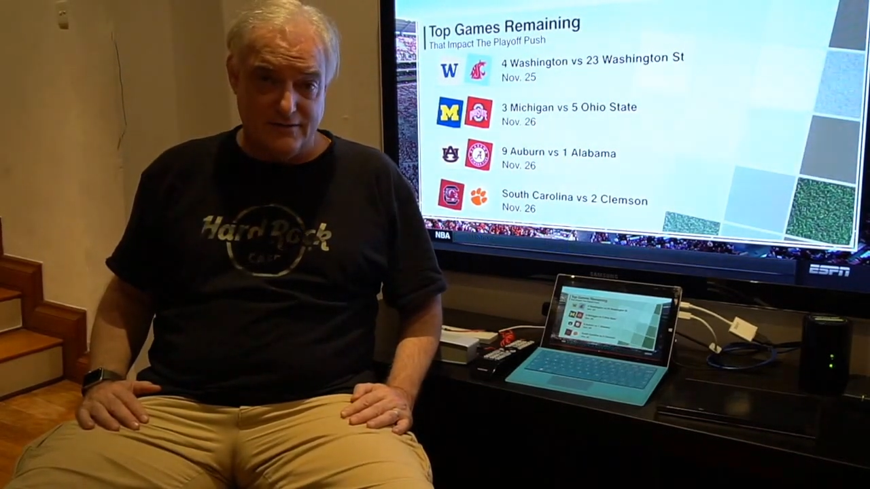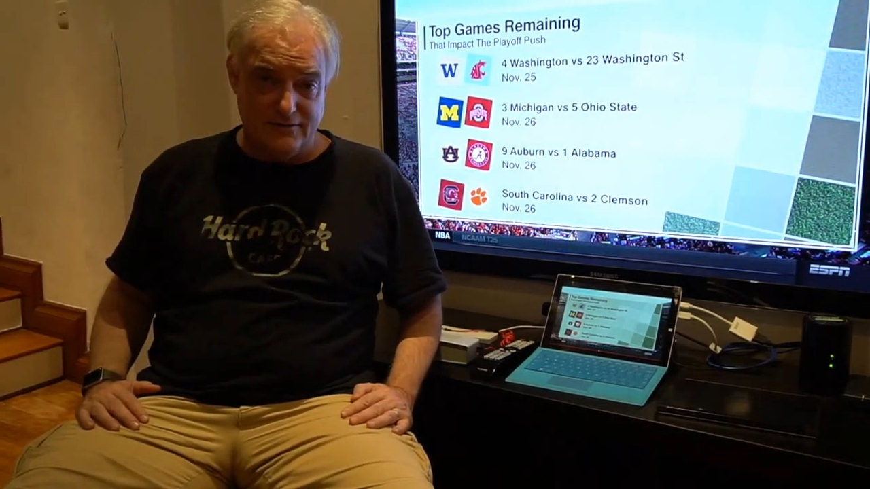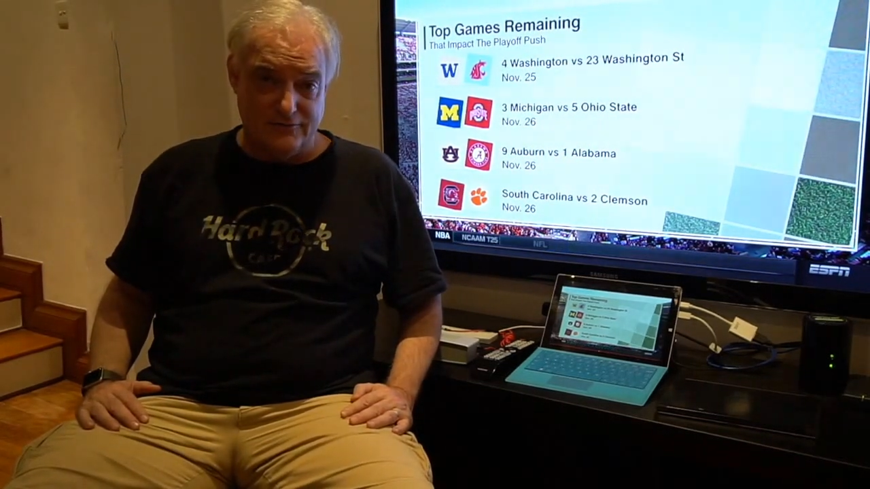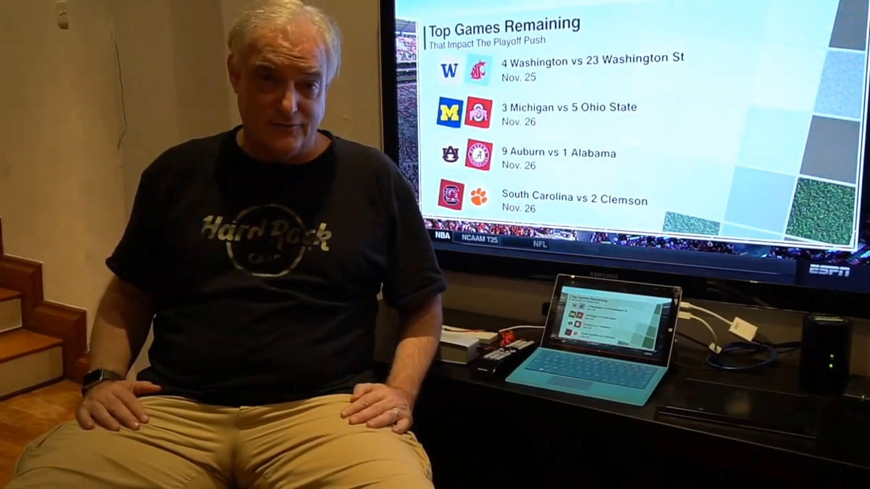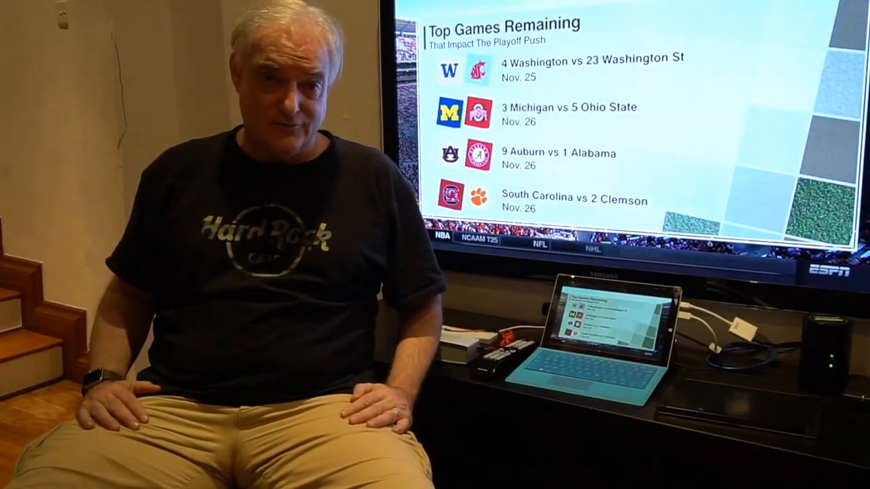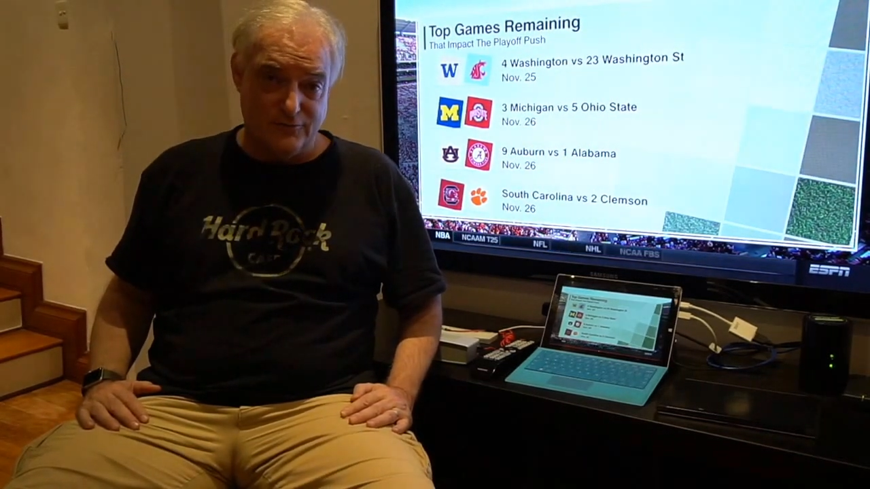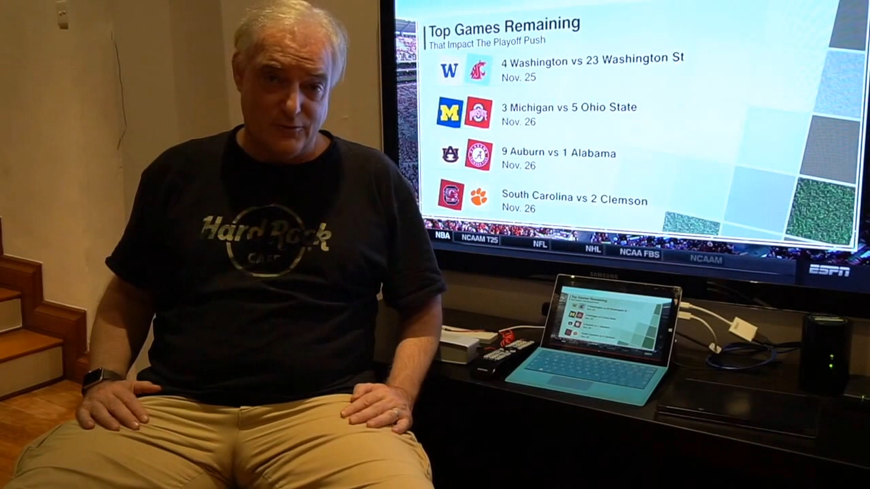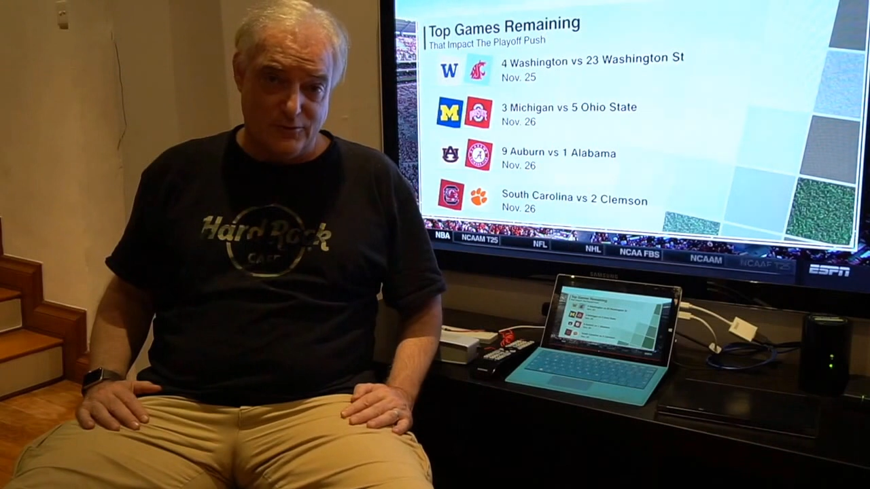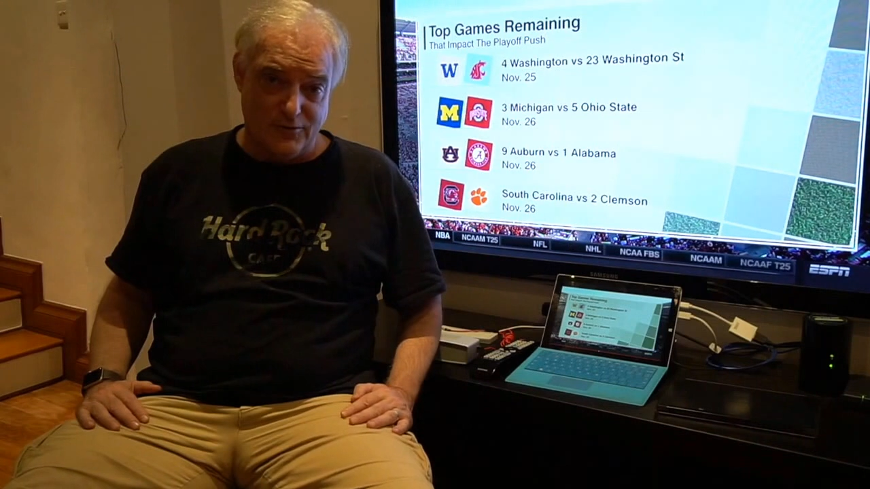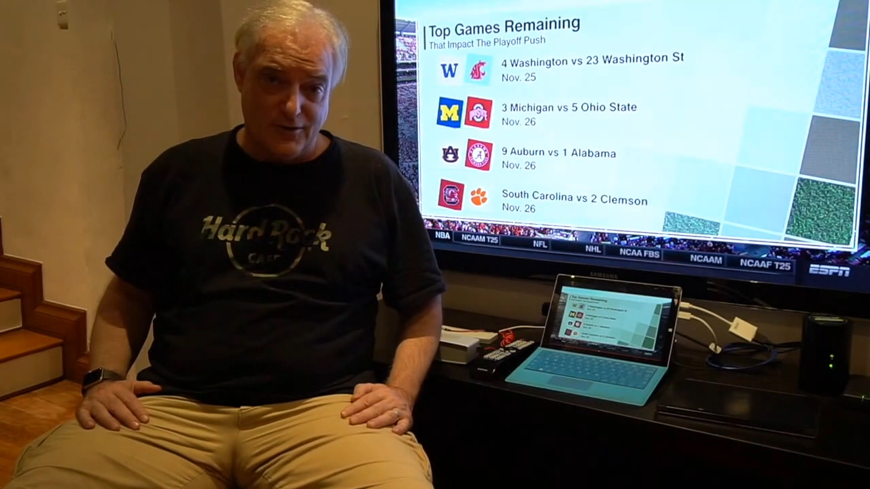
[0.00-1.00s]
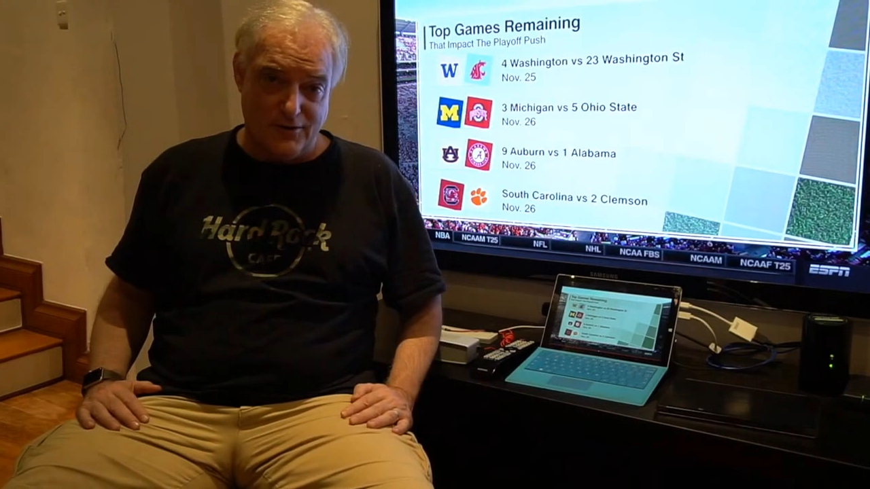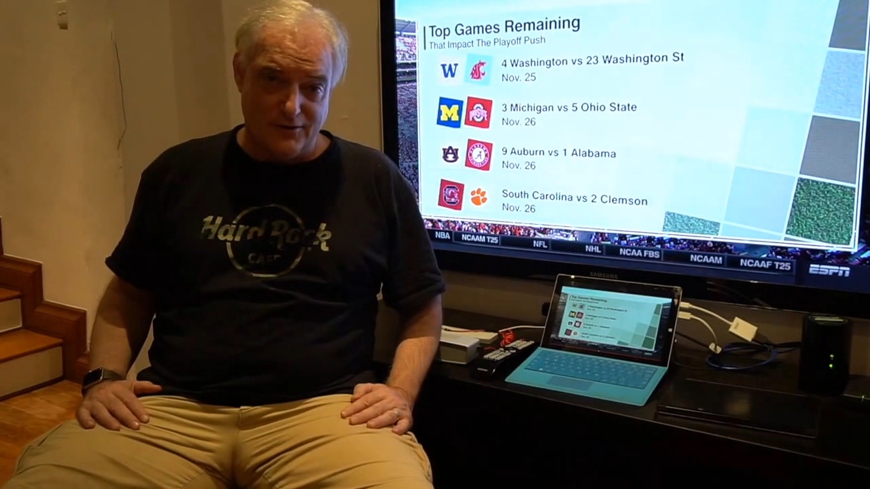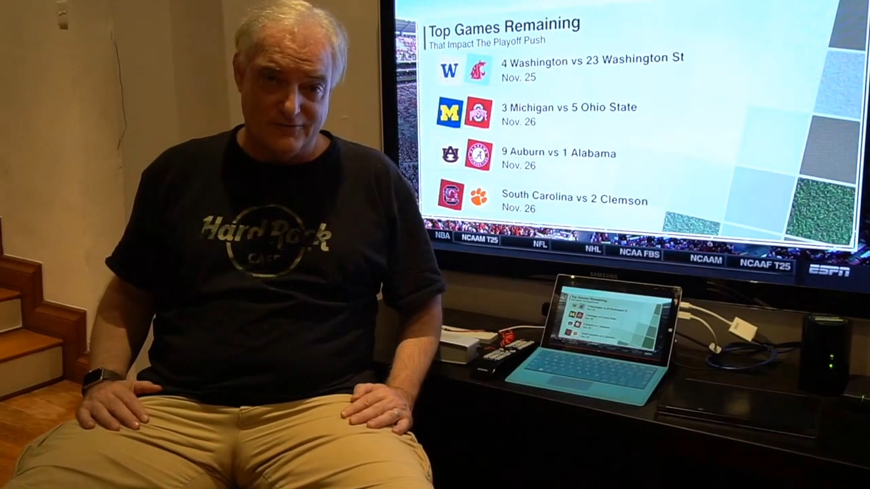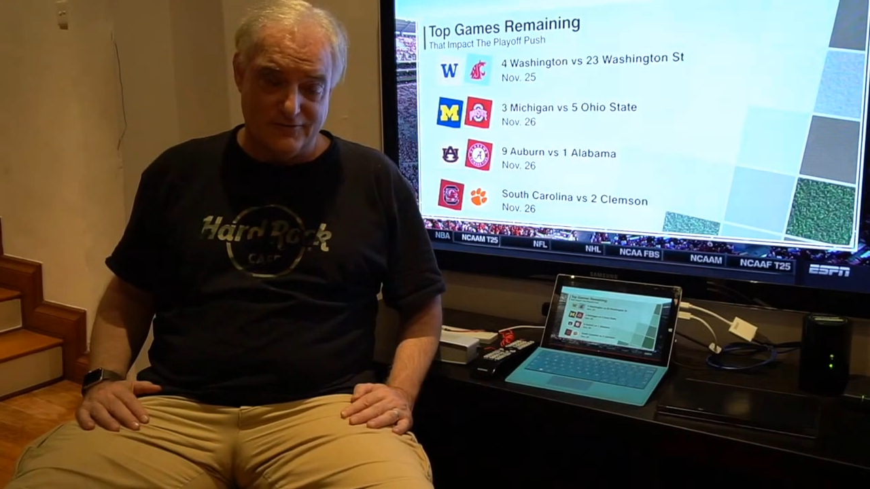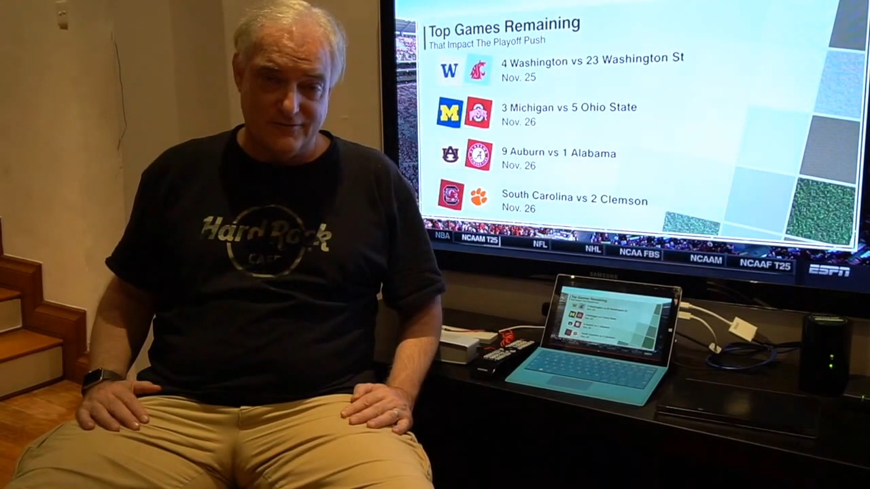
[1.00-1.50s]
the Georgia Bulldogs.